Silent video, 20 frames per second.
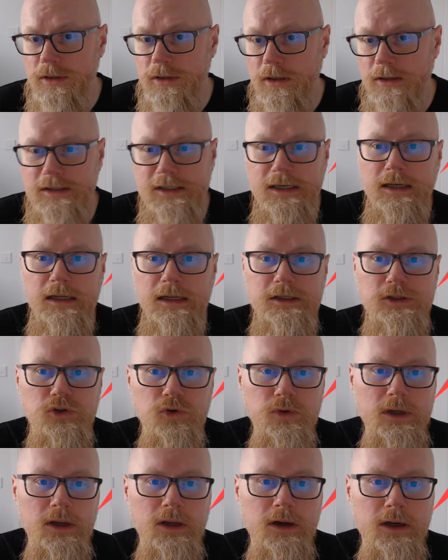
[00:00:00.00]
Articulate
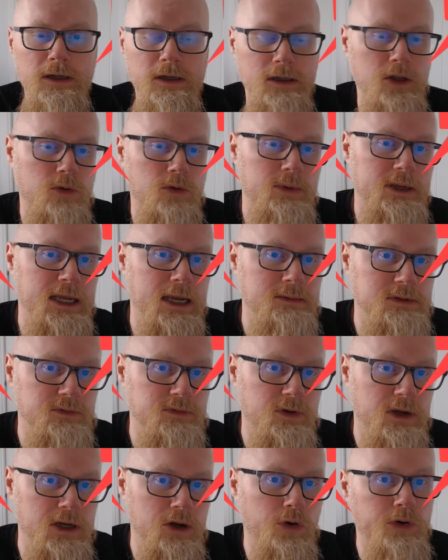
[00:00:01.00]
Storyline, Adobe
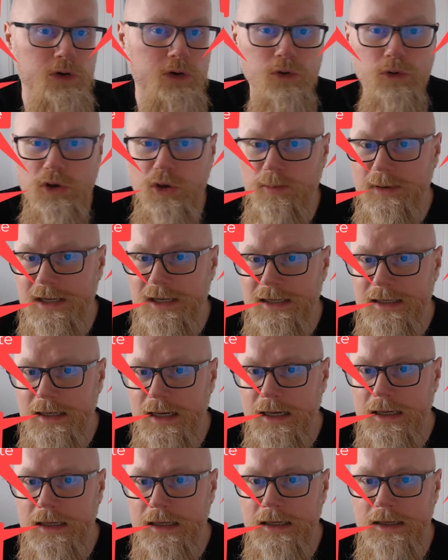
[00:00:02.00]
Captivate, Oracle
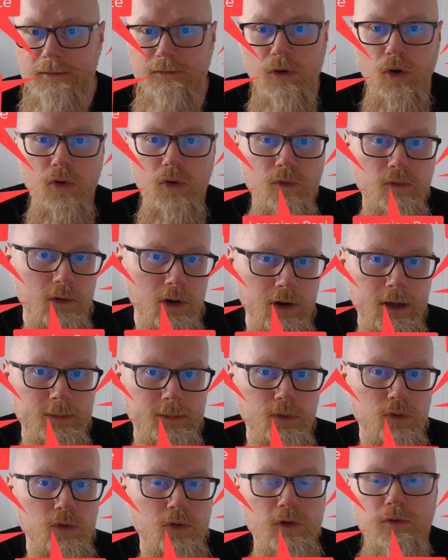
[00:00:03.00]
UPK, Evolve, Learning
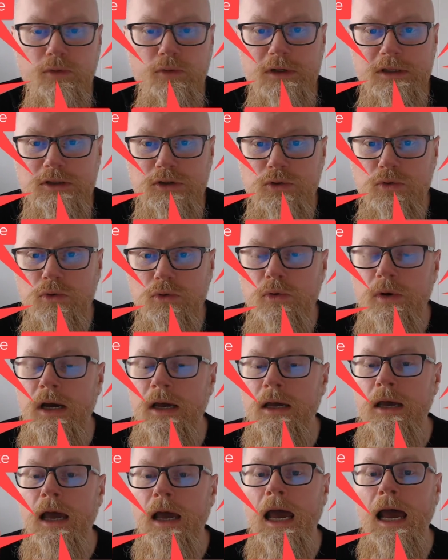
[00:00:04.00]
Pool, Authoring Tool,
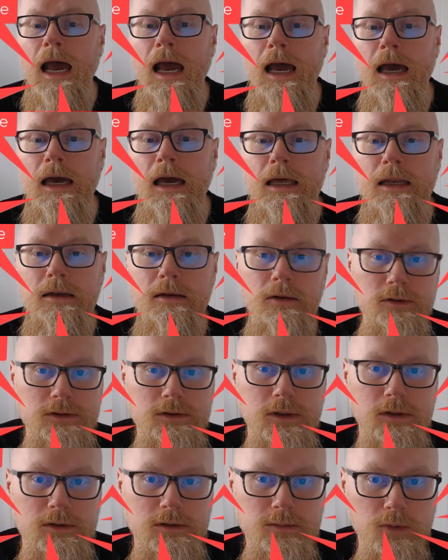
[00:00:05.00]
and
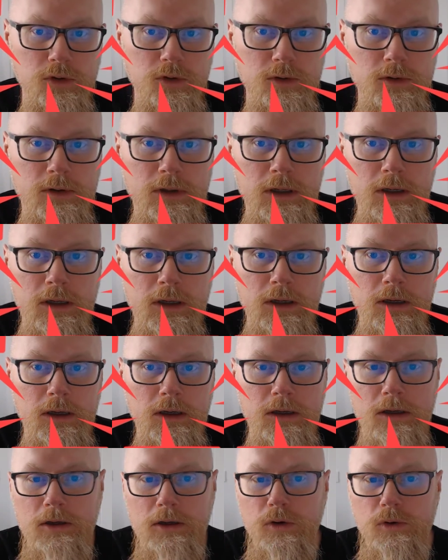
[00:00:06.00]
lots more.
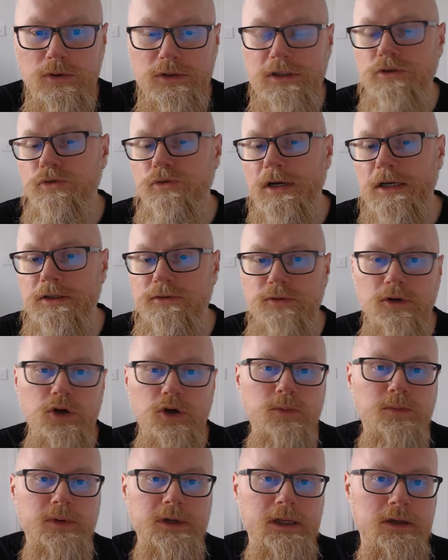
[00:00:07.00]
Courses range from
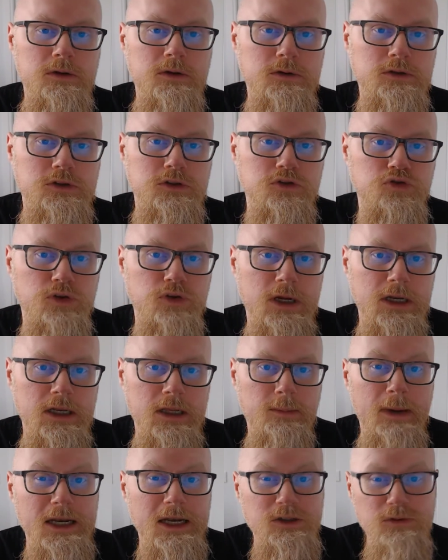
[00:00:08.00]
company induction
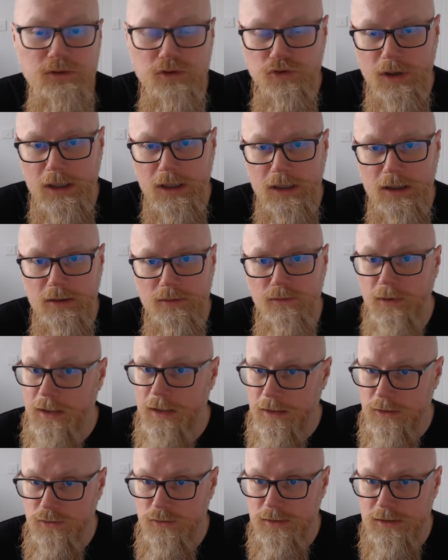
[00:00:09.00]
training, management training,
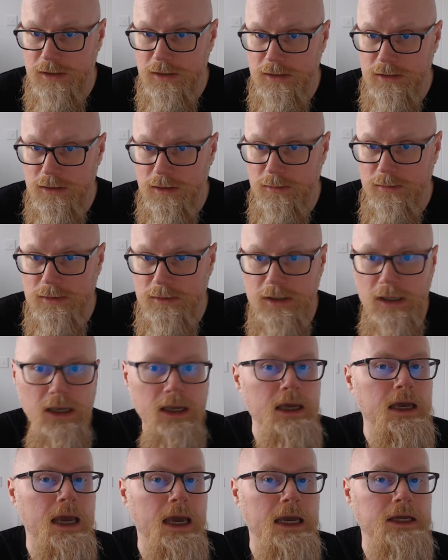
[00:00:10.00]
financial systems,
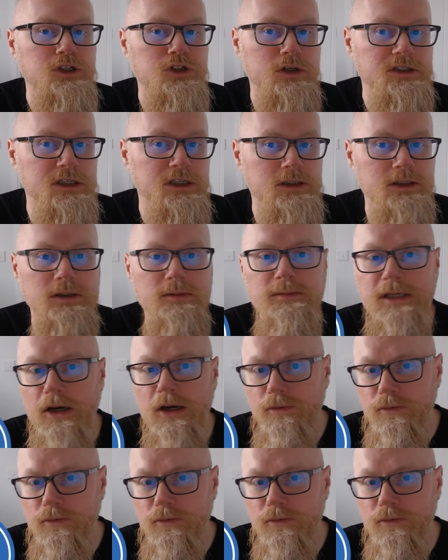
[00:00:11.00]
HR systems, health